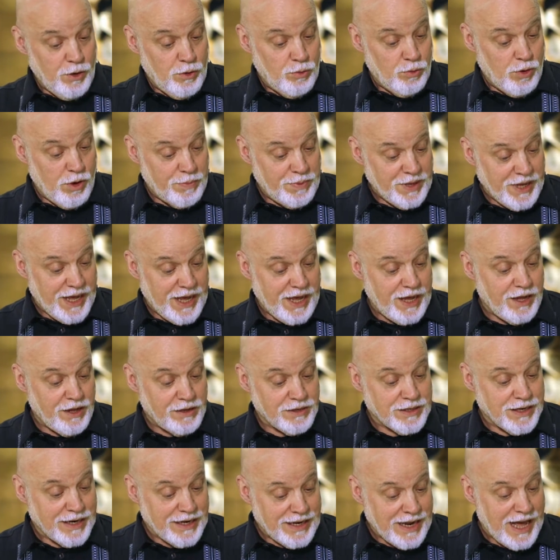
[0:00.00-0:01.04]
will be
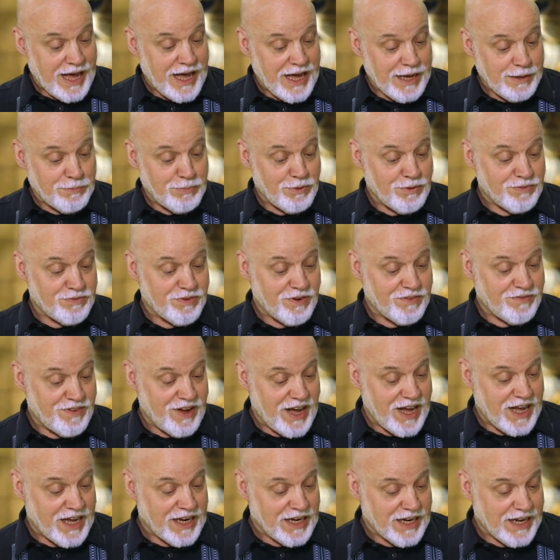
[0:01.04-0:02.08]
held liable for
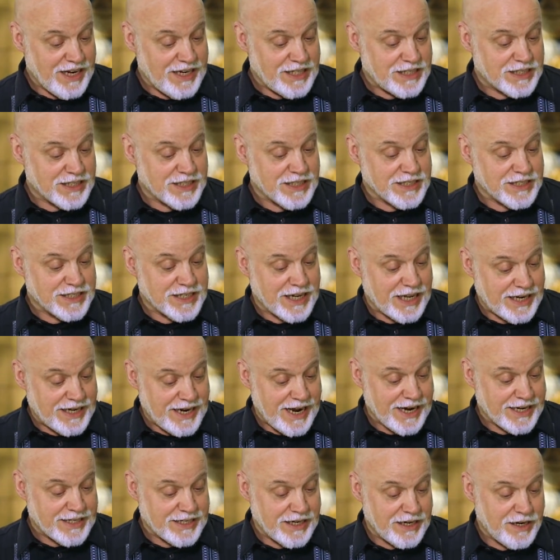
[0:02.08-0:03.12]
violations
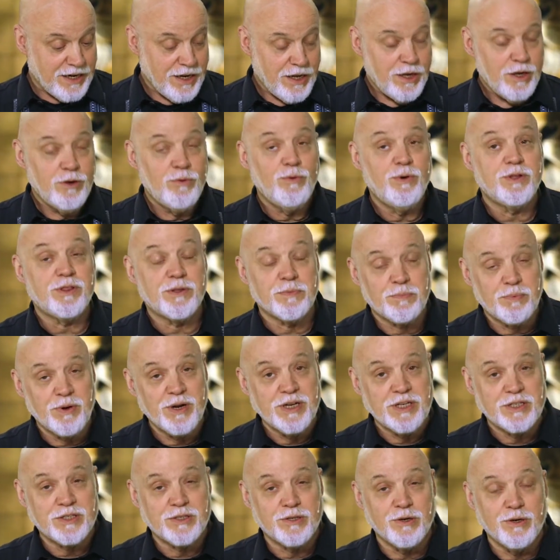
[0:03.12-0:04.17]
connected with the
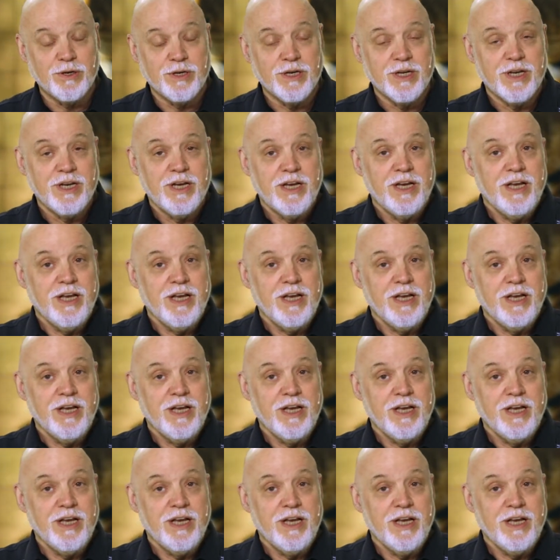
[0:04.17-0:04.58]
priesthood."